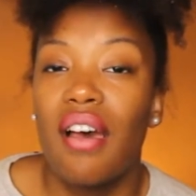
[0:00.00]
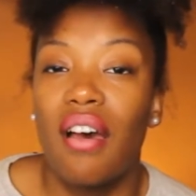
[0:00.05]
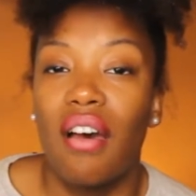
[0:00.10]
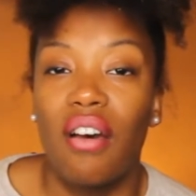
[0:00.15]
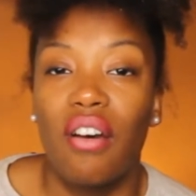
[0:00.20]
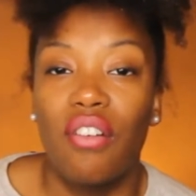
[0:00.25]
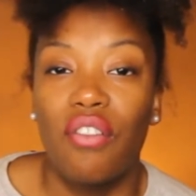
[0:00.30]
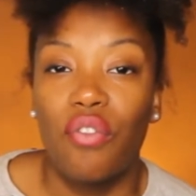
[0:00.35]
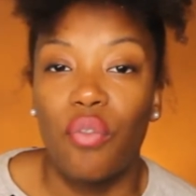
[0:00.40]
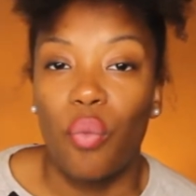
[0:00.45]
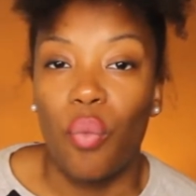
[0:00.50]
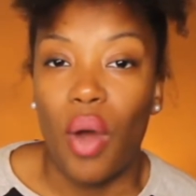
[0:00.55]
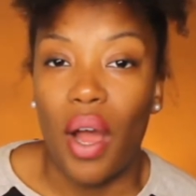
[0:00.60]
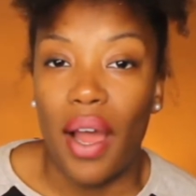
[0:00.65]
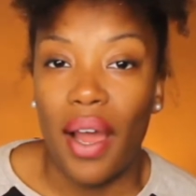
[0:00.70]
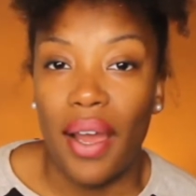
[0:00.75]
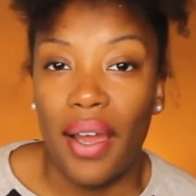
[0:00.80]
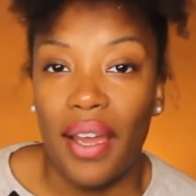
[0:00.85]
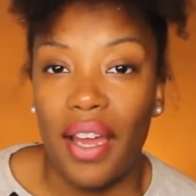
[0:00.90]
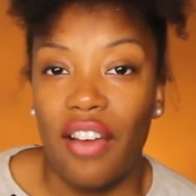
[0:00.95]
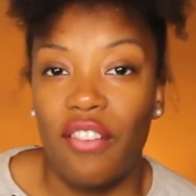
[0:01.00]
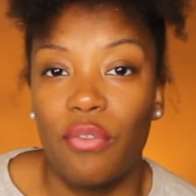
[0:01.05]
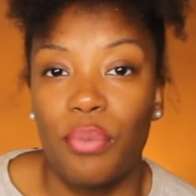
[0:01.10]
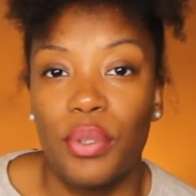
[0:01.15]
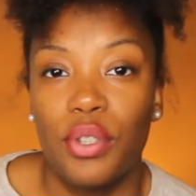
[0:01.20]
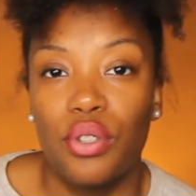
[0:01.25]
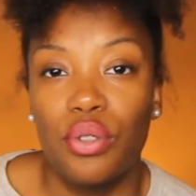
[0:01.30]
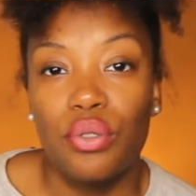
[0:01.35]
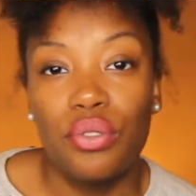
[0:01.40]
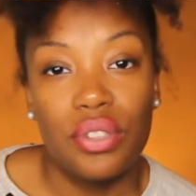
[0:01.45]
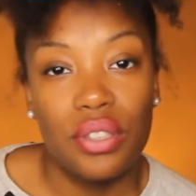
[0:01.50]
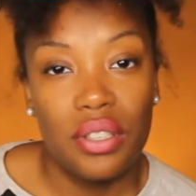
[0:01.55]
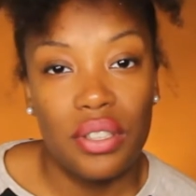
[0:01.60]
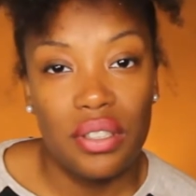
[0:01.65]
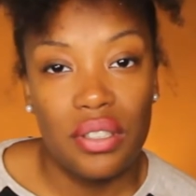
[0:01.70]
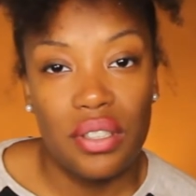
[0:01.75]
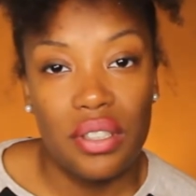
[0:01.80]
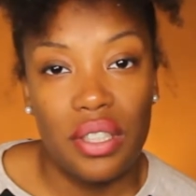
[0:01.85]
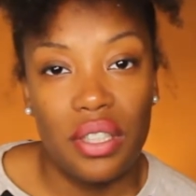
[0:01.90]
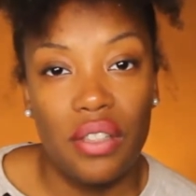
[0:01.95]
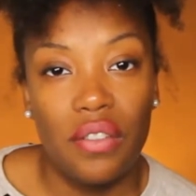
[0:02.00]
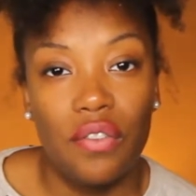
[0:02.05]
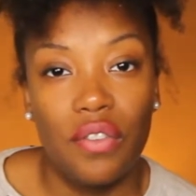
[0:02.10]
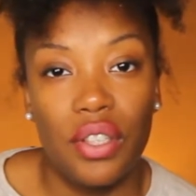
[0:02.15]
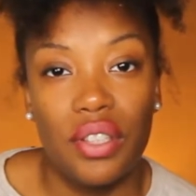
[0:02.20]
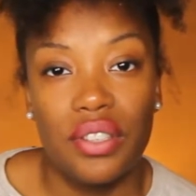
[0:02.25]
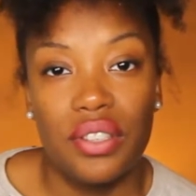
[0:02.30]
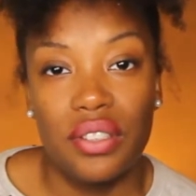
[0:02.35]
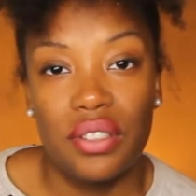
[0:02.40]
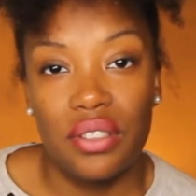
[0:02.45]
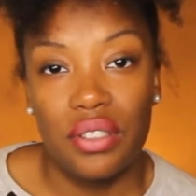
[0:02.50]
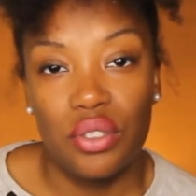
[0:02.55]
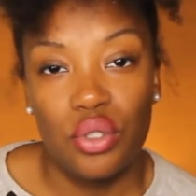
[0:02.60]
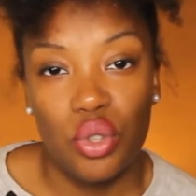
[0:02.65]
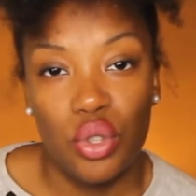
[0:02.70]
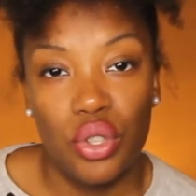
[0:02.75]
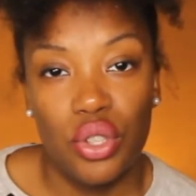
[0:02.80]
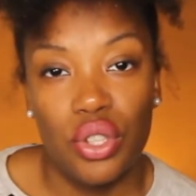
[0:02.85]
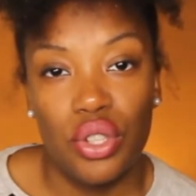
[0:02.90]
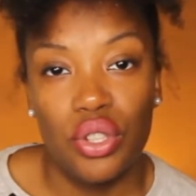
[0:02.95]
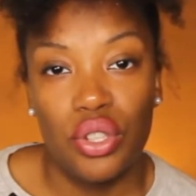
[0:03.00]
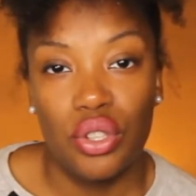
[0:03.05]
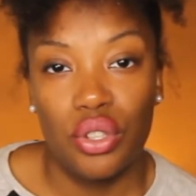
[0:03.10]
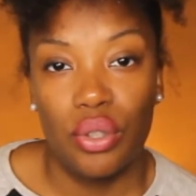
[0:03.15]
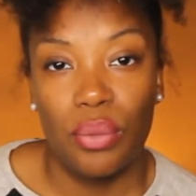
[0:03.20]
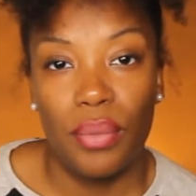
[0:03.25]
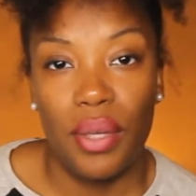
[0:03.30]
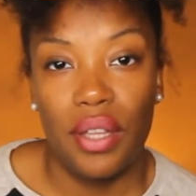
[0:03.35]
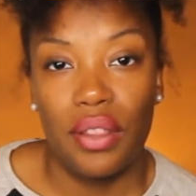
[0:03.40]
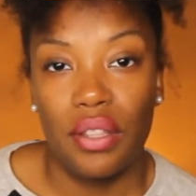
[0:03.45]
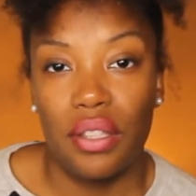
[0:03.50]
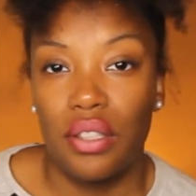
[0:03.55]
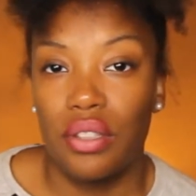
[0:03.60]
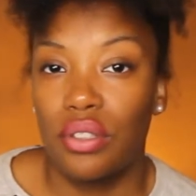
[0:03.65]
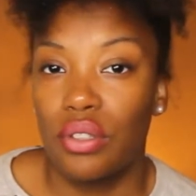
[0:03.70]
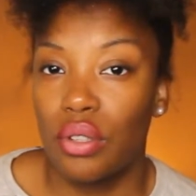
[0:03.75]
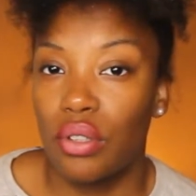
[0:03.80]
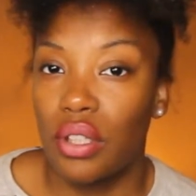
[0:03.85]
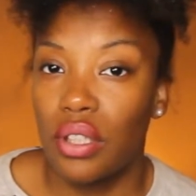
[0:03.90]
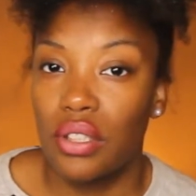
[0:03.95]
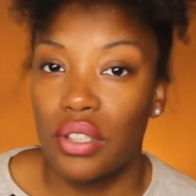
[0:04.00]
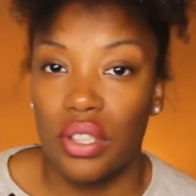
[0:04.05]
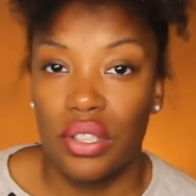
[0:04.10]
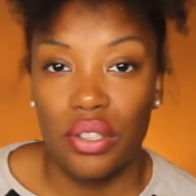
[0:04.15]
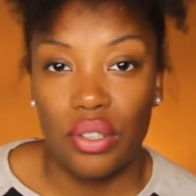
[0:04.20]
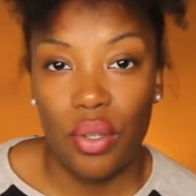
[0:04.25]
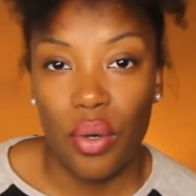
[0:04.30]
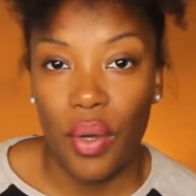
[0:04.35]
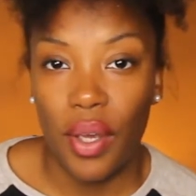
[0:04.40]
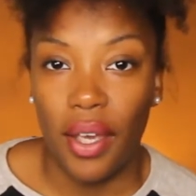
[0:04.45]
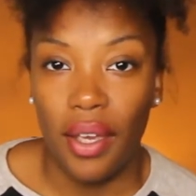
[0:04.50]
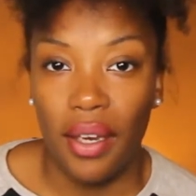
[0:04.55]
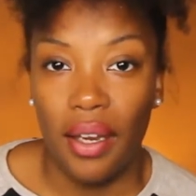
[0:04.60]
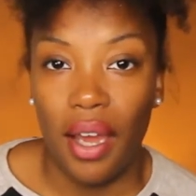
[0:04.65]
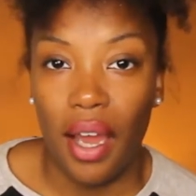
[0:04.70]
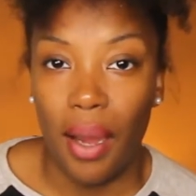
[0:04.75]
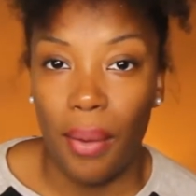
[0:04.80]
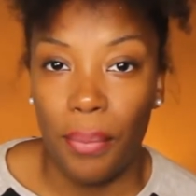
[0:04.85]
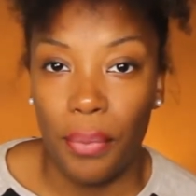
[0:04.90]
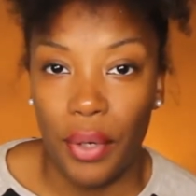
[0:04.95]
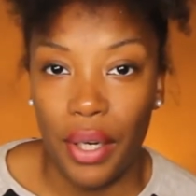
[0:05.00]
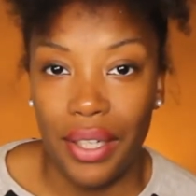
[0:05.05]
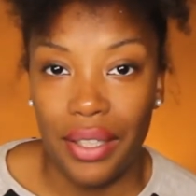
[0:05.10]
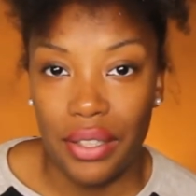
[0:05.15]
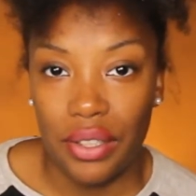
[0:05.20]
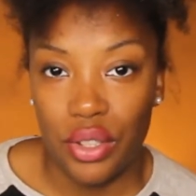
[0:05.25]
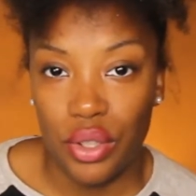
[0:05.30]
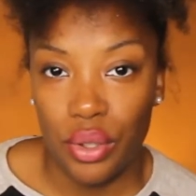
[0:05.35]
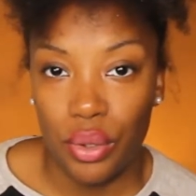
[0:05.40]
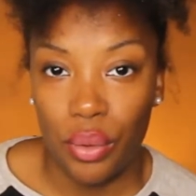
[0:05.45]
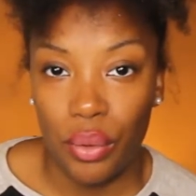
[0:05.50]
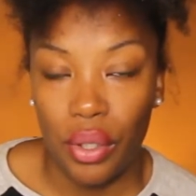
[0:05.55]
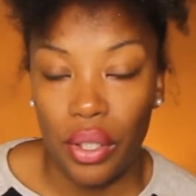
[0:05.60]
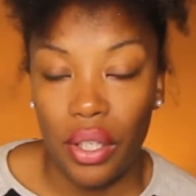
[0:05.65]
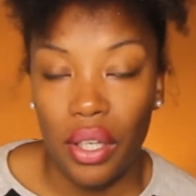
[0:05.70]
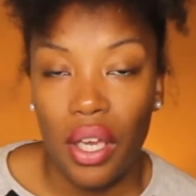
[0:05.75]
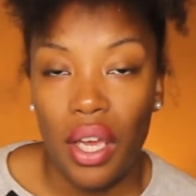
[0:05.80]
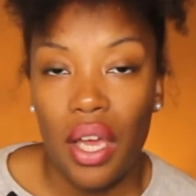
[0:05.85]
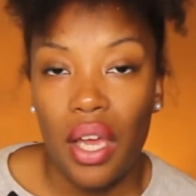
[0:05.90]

of why I've been using the tea versus the traditional method. So let's just go ahead and hop right into it.